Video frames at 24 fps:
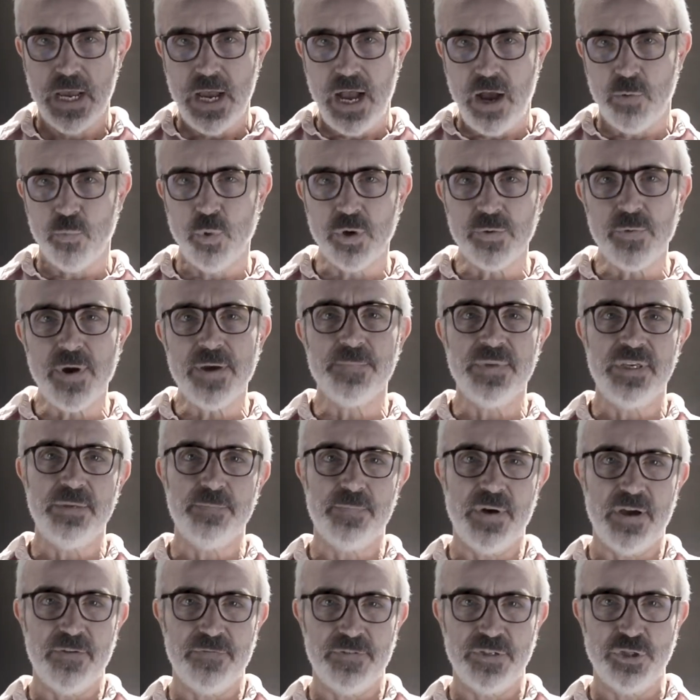And what do I mean
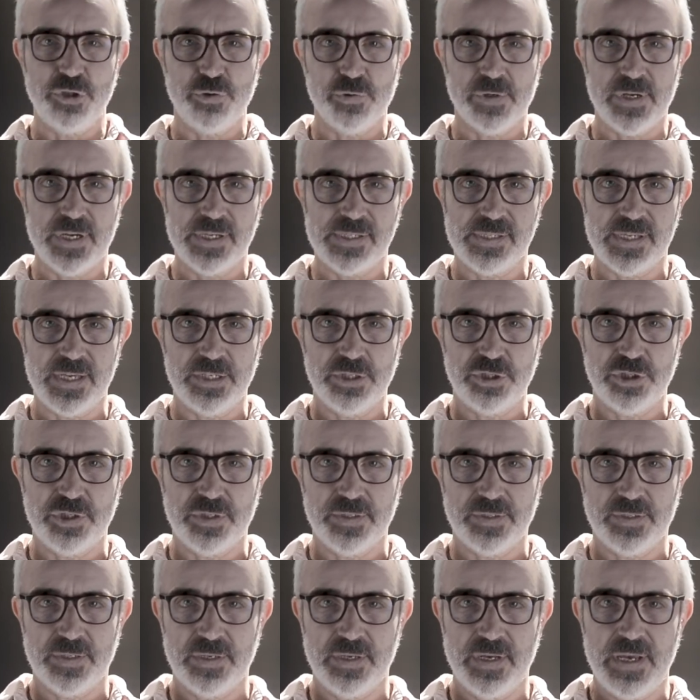by visualization?